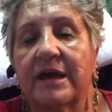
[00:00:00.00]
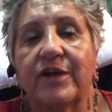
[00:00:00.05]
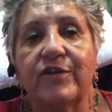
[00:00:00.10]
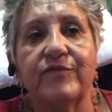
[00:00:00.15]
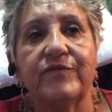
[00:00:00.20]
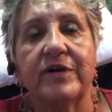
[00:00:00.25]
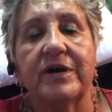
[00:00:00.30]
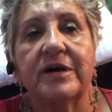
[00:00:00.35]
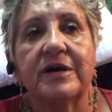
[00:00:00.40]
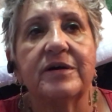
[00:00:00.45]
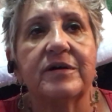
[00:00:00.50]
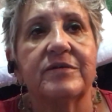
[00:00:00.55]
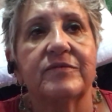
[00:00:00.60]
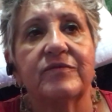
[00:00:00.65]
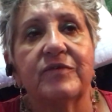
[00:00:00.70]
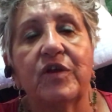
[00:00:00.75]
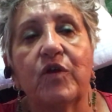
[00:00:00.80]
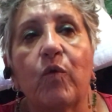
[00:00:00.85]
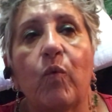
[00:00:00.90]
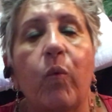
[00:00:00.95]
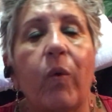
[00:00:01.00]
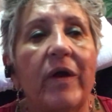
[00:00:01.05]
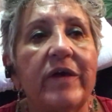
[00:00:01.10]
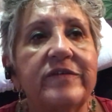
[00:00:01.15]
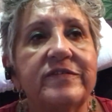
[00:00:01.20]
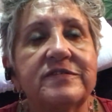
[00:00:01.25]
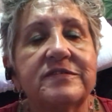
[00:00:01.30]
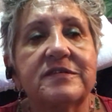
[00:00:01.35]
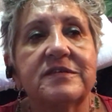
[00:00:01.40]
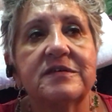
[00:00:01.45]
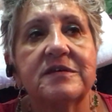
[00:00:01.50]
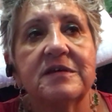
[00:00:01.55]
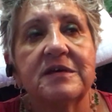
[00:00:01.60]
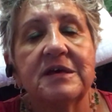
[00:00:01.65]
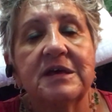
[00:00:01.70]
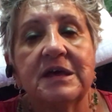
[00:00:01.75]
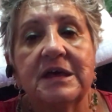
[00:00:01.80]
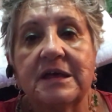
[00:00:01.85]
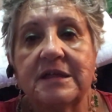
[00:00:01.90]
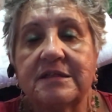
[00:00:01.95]
of a request
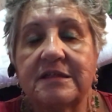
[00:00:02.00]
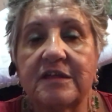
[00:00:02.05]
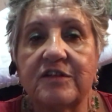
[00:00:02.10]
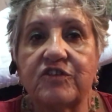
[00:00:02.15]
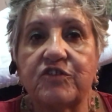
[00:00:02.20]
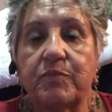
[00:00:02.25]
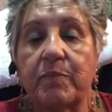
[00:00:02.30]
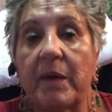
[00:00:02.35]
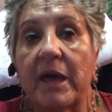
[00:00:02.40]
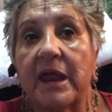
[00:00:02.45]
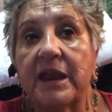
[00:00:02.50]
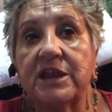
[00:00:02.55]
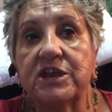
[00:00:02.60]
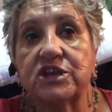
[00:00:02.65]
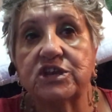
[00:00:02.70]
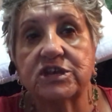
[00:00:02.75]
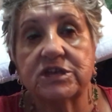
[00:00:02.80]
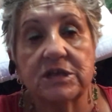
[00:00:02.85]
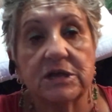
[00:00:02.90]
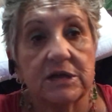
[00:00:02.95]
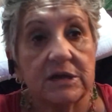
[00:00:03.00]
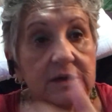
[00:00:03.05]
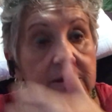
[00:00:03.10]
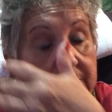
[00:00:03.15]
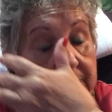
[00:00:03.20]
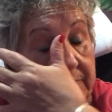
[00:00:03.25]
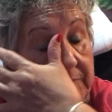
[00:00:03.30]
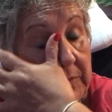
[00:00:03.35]
that Spanish will